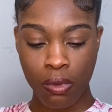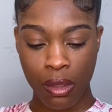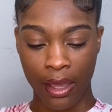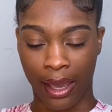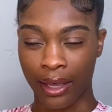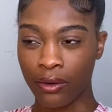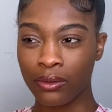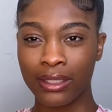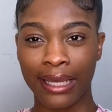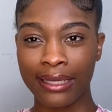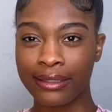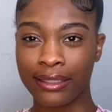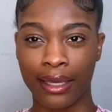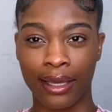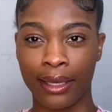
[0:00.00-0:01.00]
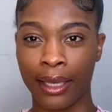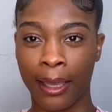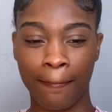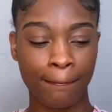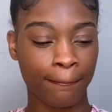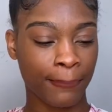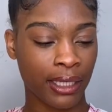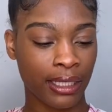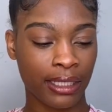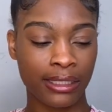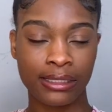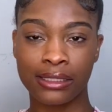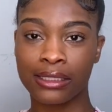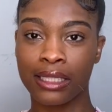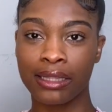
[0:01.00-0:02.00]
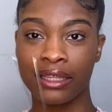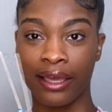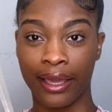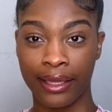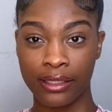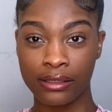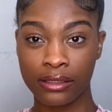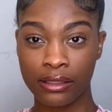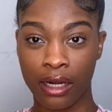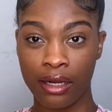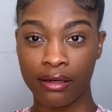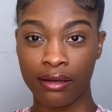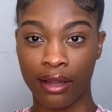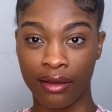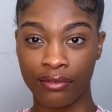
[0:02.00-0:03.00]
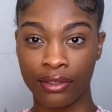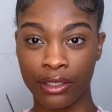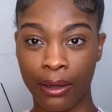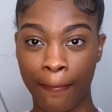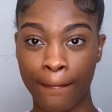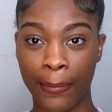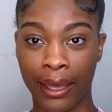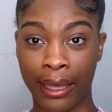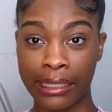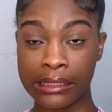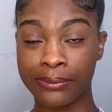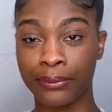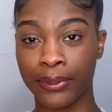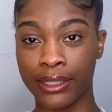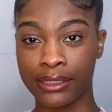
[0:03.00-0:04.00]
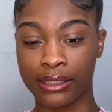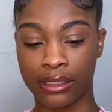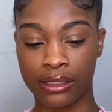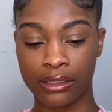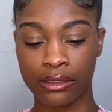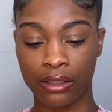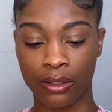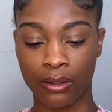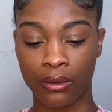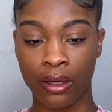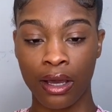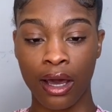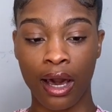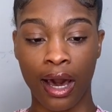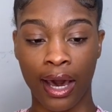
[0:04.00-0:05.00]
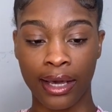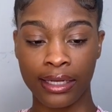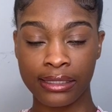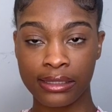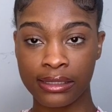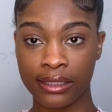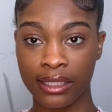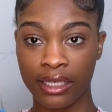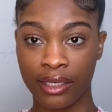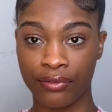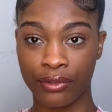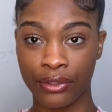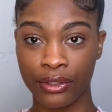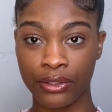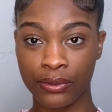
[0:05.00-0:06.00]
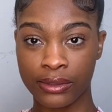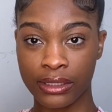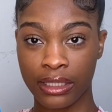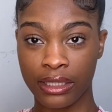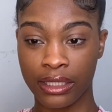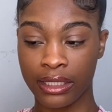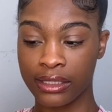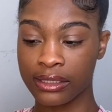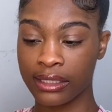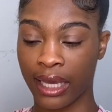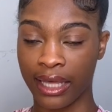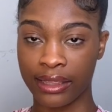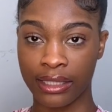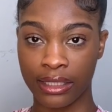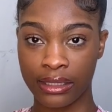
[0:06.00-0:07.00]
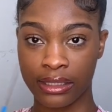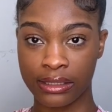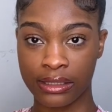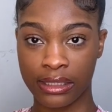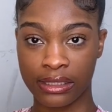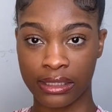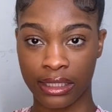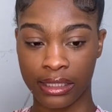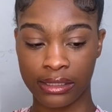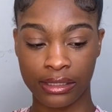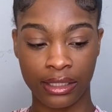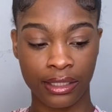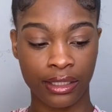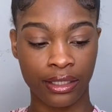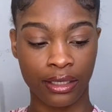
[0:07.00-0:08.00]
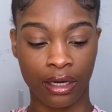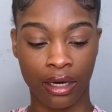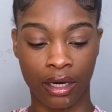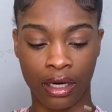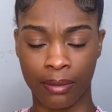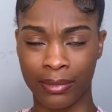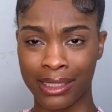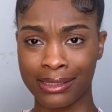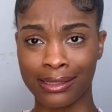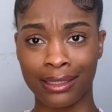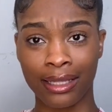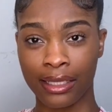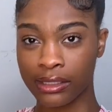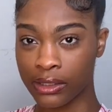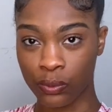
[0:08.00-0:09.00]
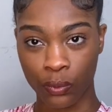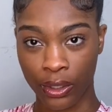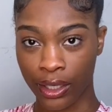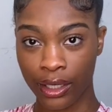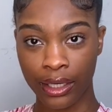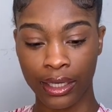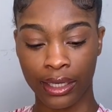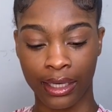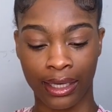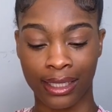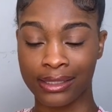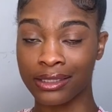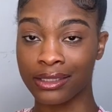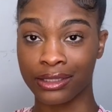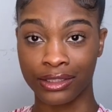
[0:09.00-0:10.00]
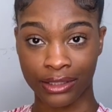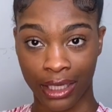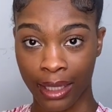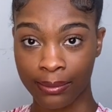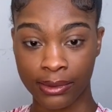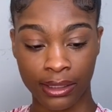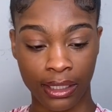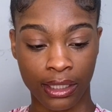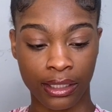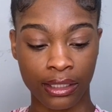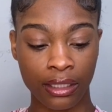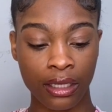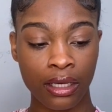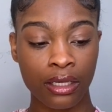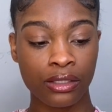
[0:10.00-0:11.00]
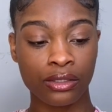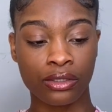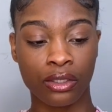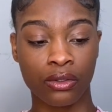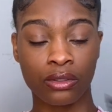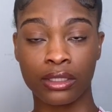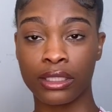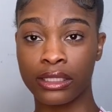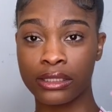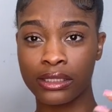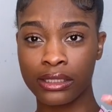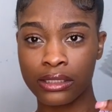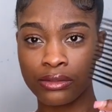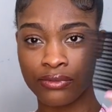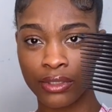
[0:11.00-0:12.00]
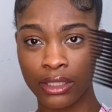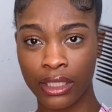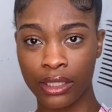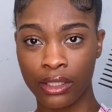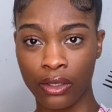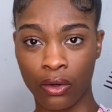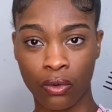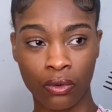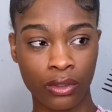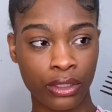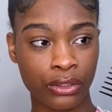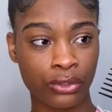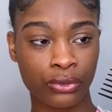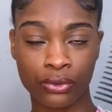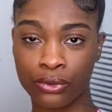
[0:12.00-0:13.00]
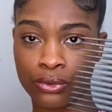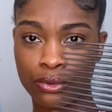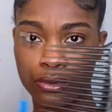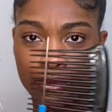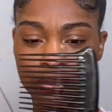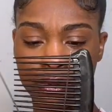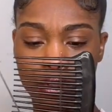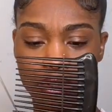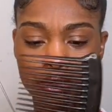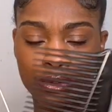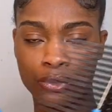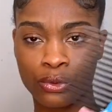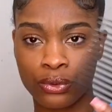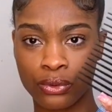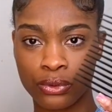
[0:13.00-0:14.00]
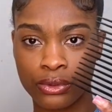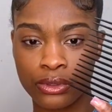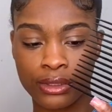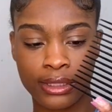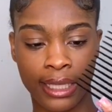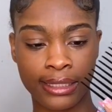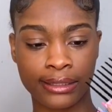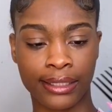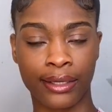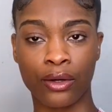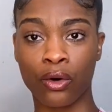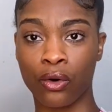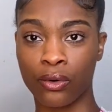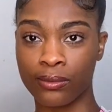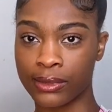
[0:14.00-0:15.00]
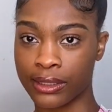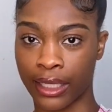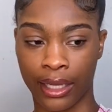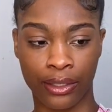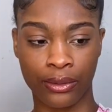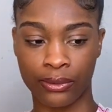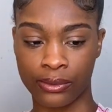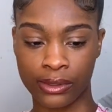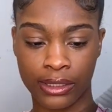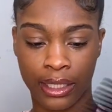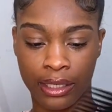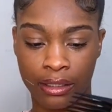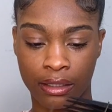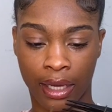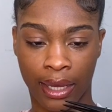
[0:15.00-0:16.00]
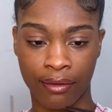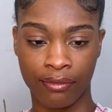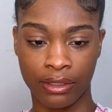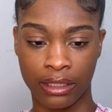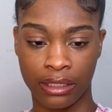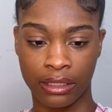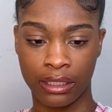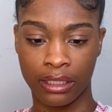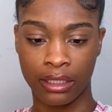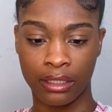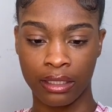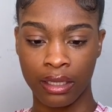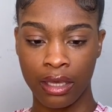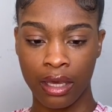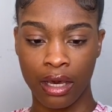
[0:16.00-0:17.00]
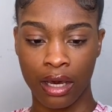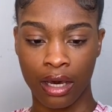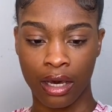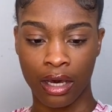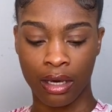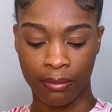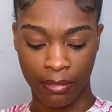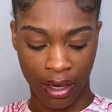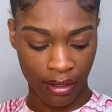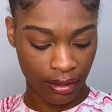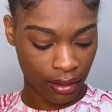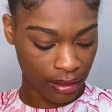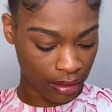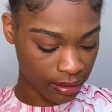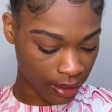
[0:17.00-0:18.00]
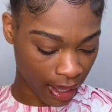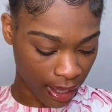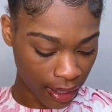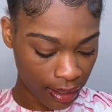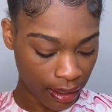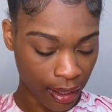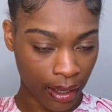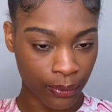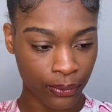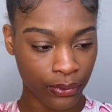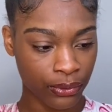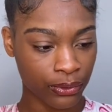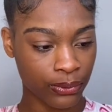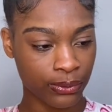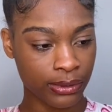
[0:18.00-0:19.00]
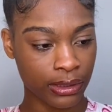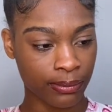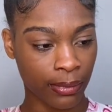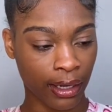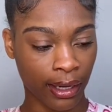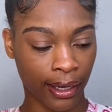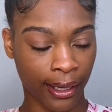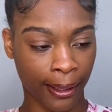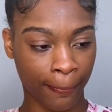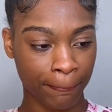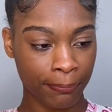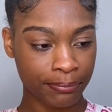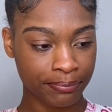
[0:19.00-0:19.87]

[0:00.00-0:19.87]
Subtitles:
I don't like that because the ends are never as pointy. So honestly, if you're using this, I think this is easier. It's less work. It gets the job done. So this is really the only tools as like combs that I use that I really need. Other than that, I will use my,